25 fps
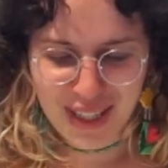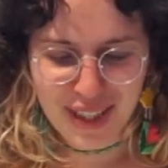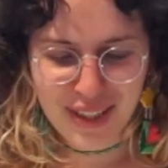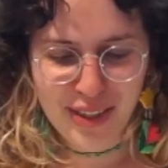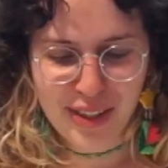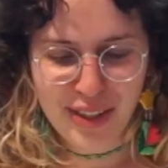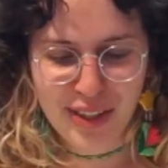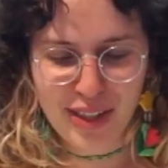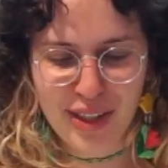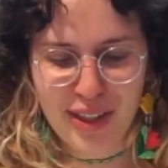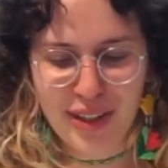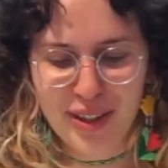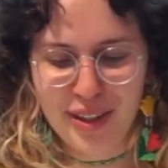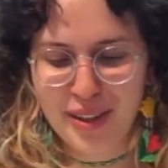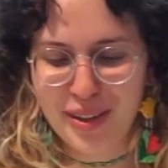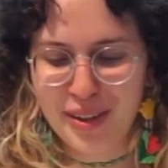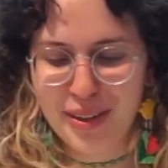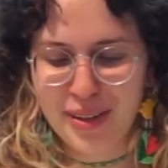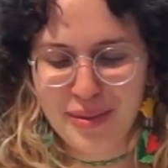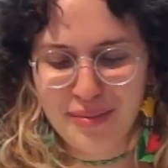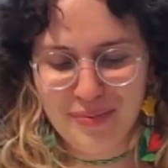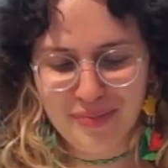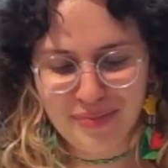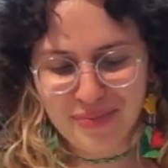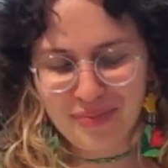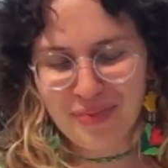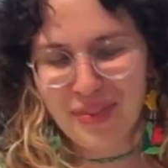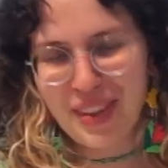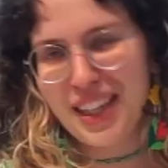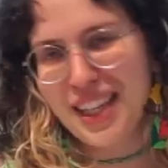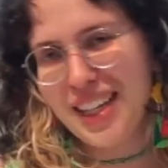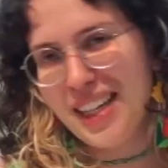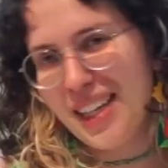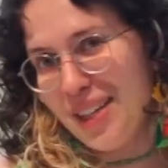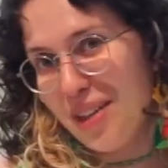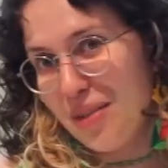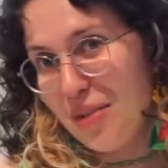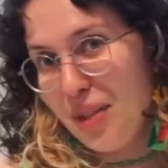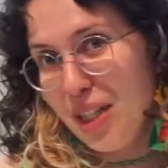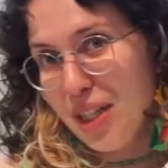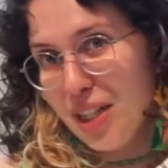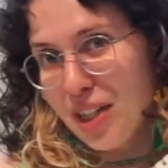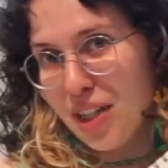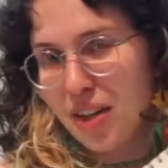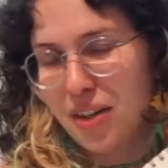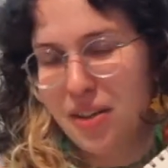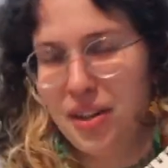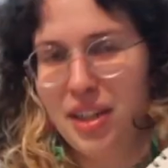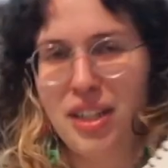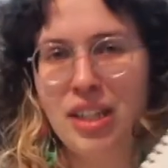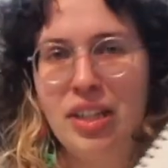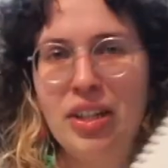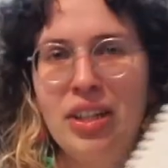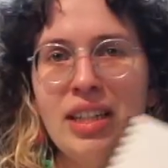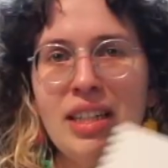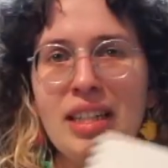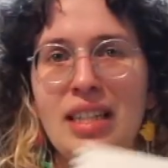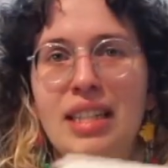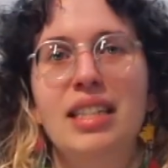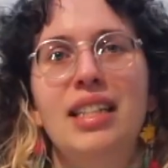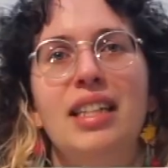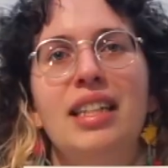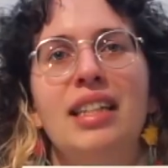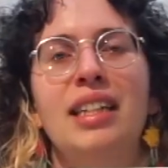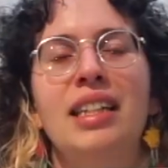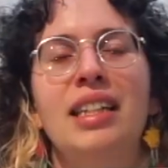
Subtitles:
So here we go. As you can see,